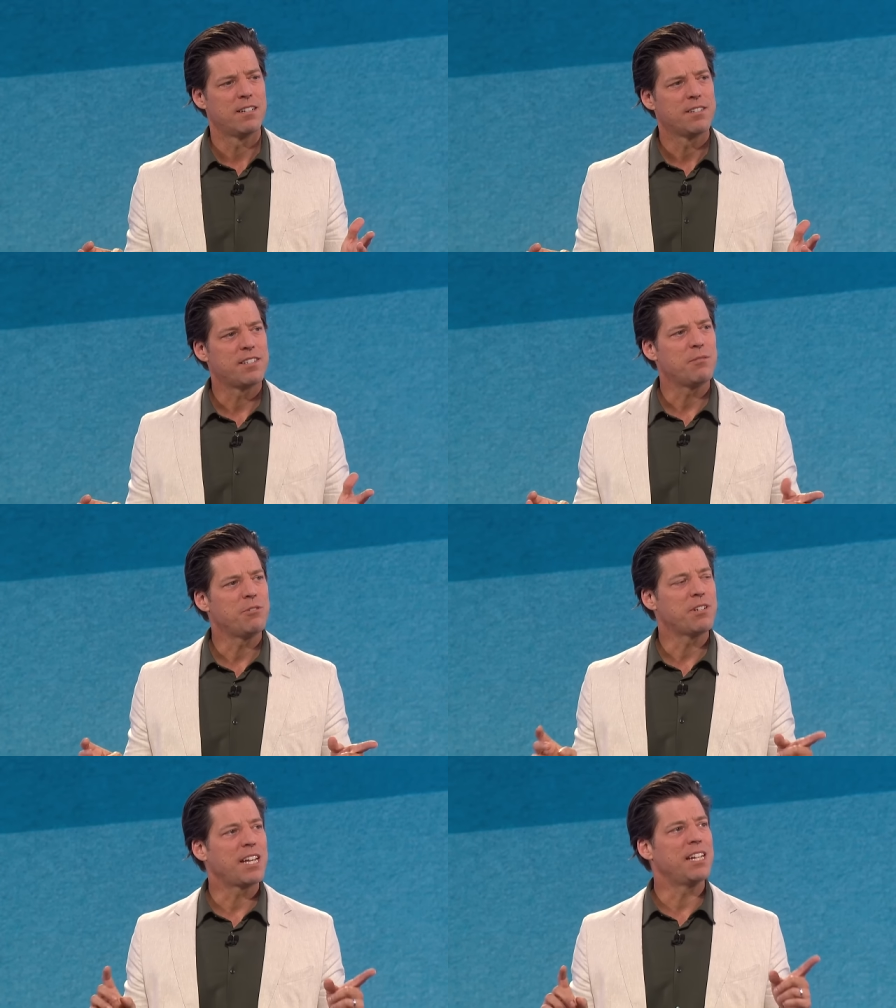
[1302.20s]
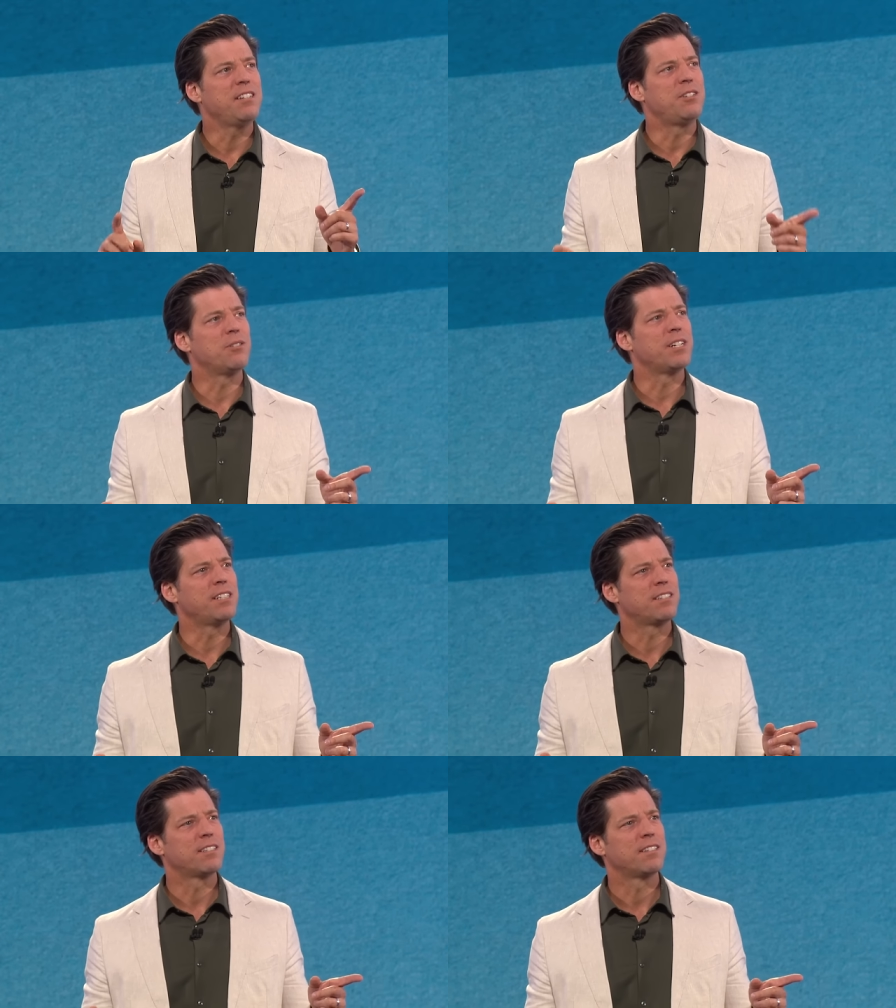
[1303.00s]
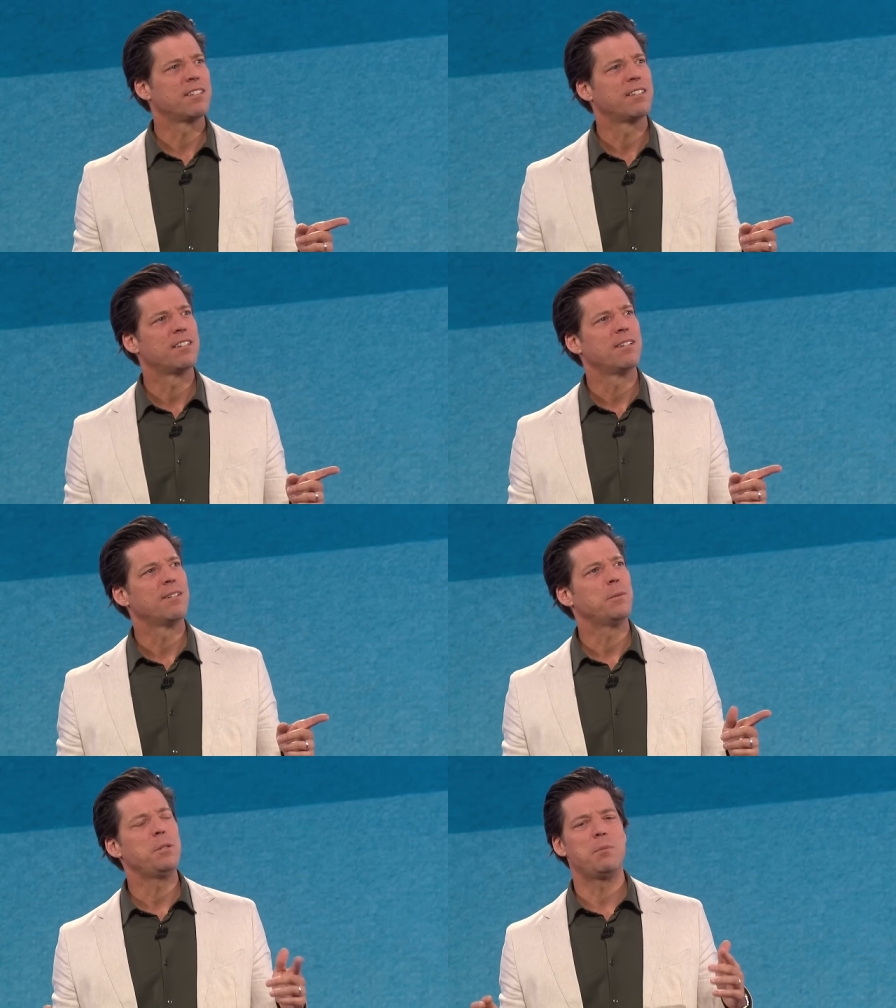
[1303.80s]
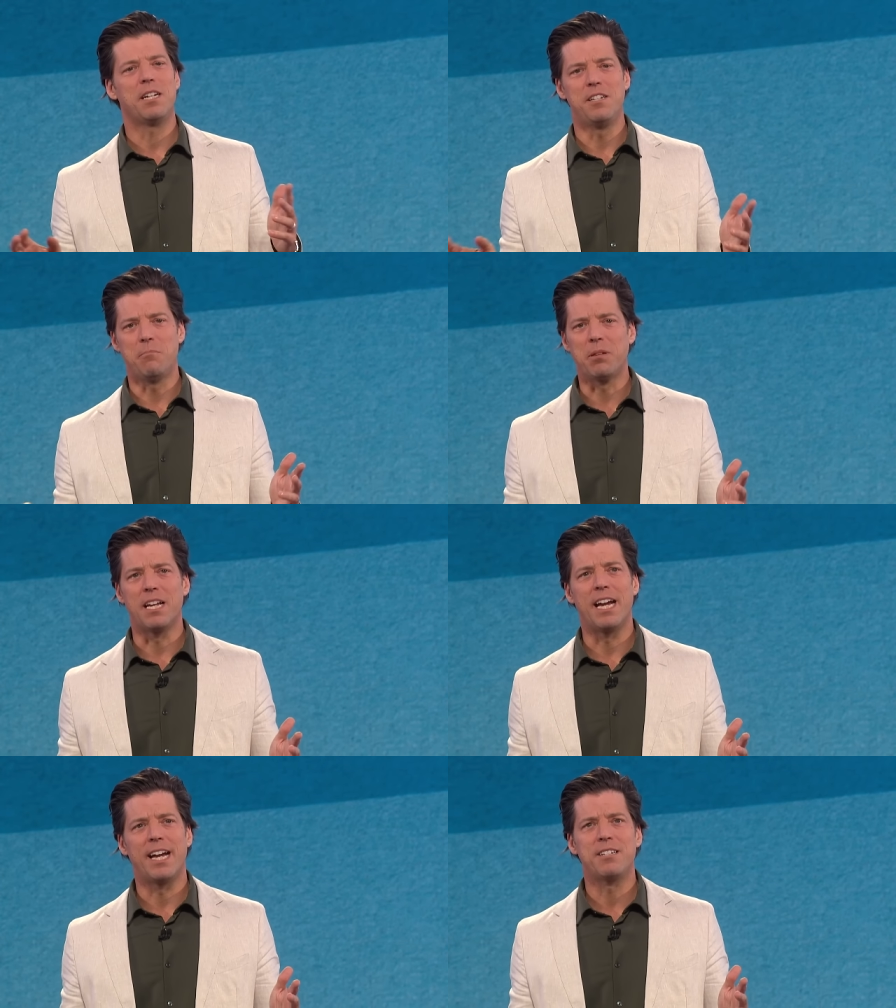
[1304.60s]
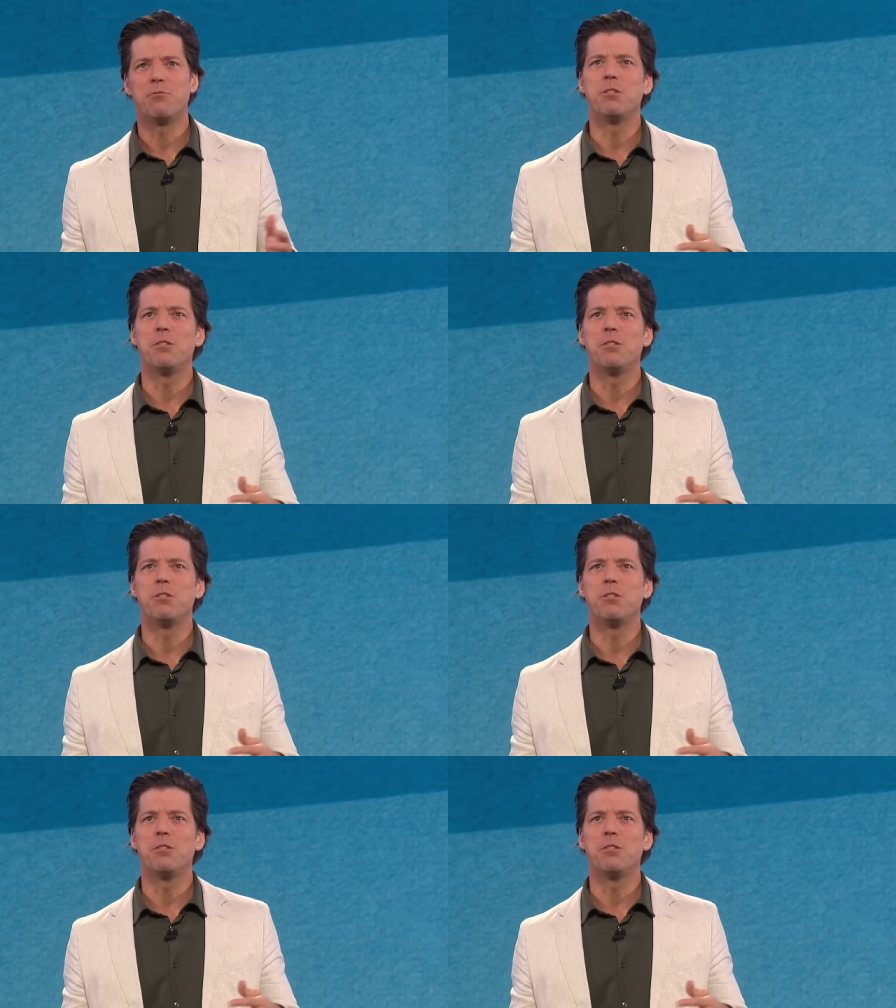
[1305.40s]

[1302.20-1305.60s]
See, when you get into it, when you begin to plant,